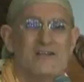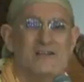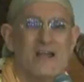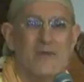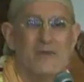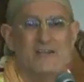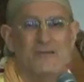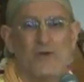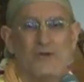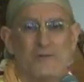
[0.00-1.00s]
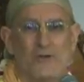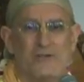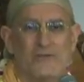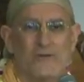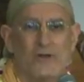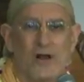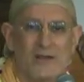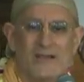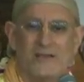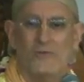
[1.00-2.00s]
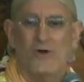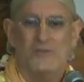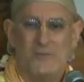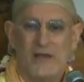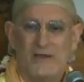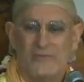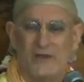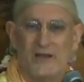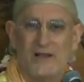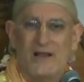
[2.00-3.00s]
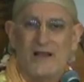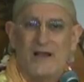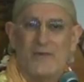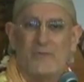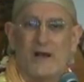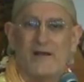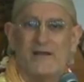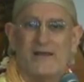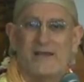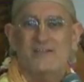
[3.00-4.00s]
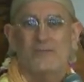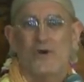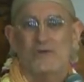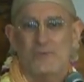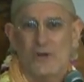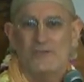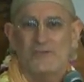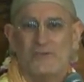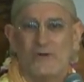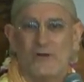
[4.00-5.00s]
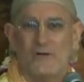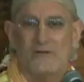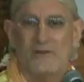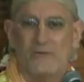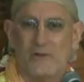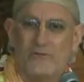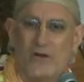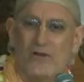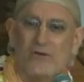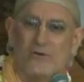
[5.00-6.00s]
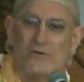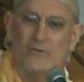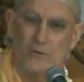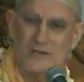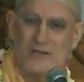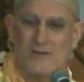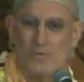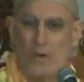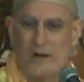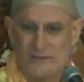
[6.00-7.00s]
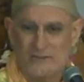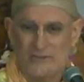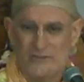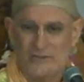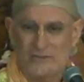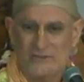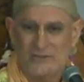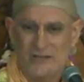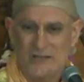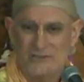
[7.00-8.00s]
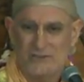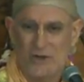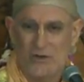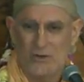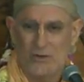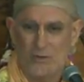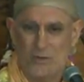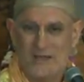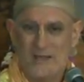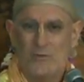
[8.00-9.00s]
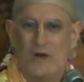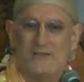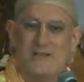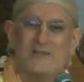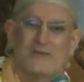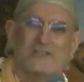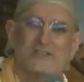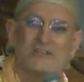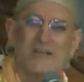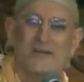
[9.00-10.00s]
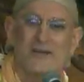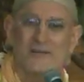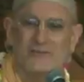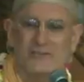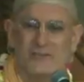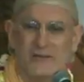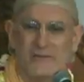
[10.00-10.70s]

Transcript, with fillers: name, he's the most merciful, I'll get the most benefit. But he's the most merciful if we follow what he wants. And so what he wants is for us to chant Hare Krishna.